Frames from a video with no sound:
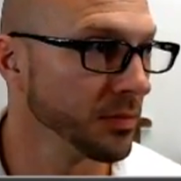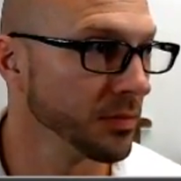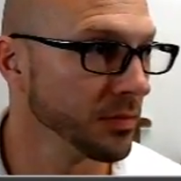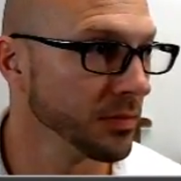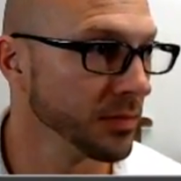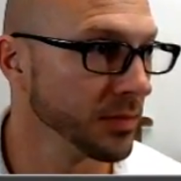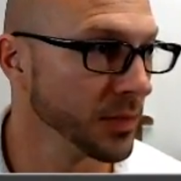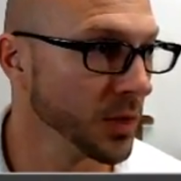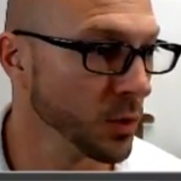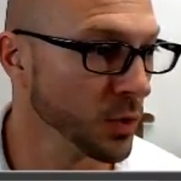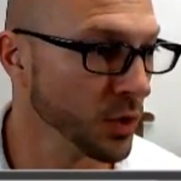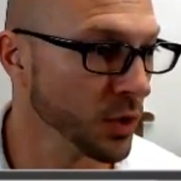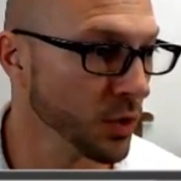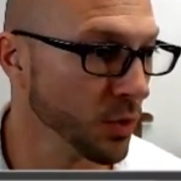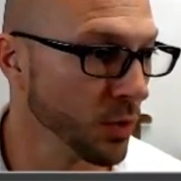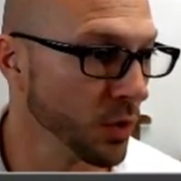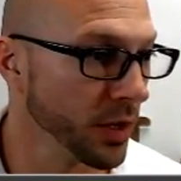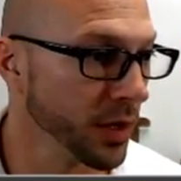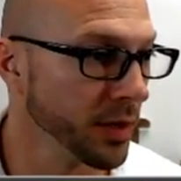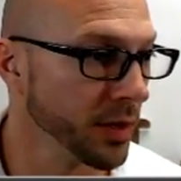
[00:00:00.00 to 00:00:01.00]
Don't you
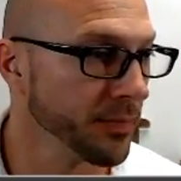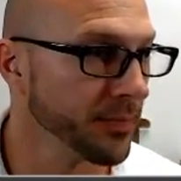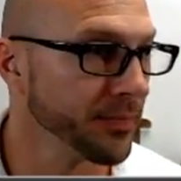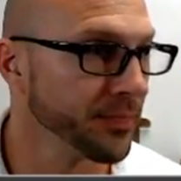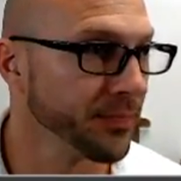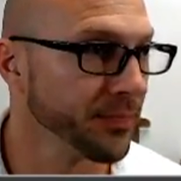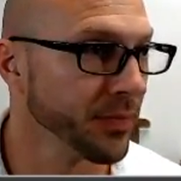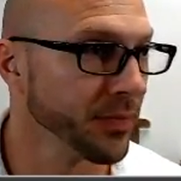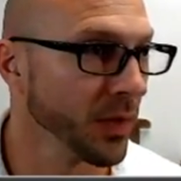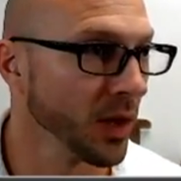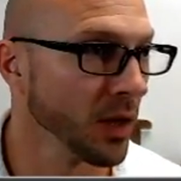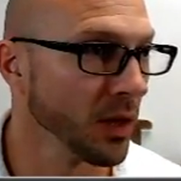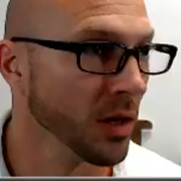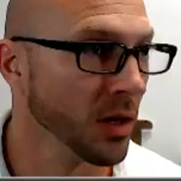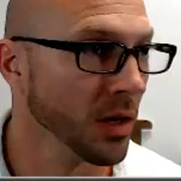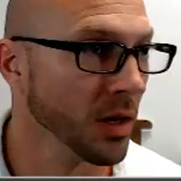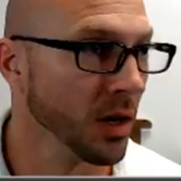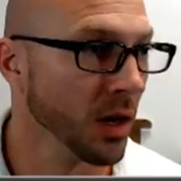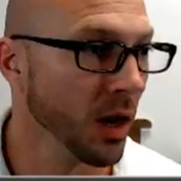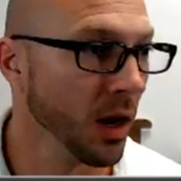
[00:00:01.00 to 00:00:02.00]
worry.
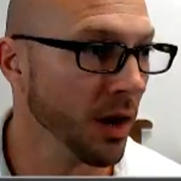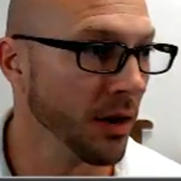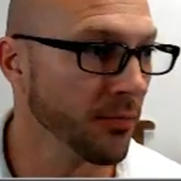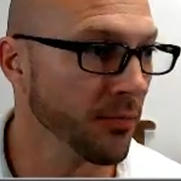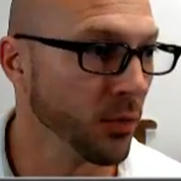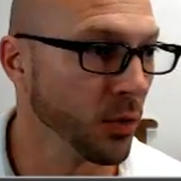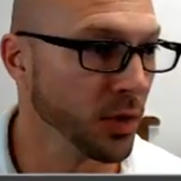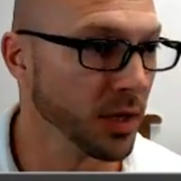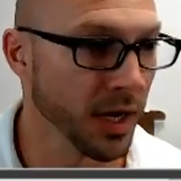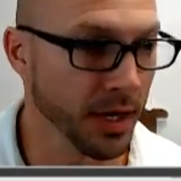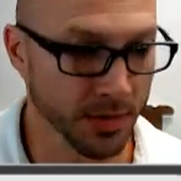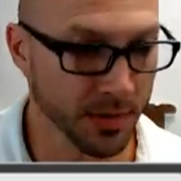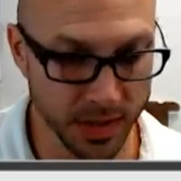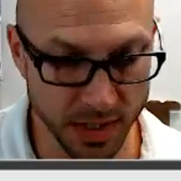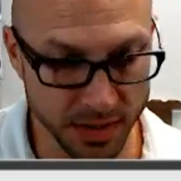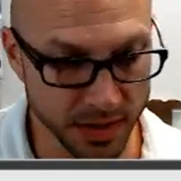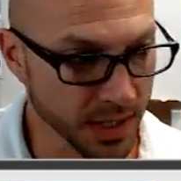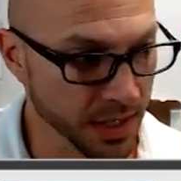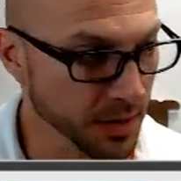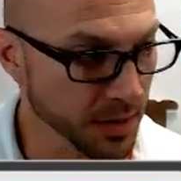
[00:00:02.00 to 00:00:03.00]
All right, 4 times on the
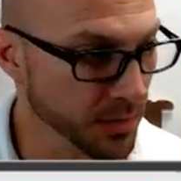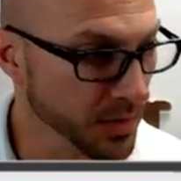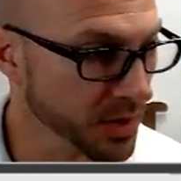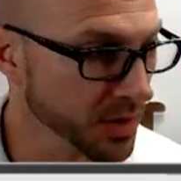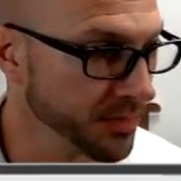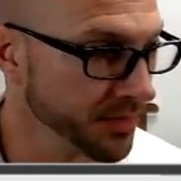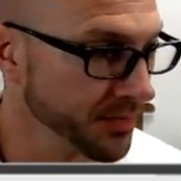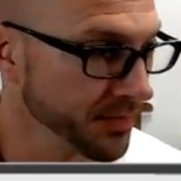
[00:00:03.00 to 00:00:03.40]
teams.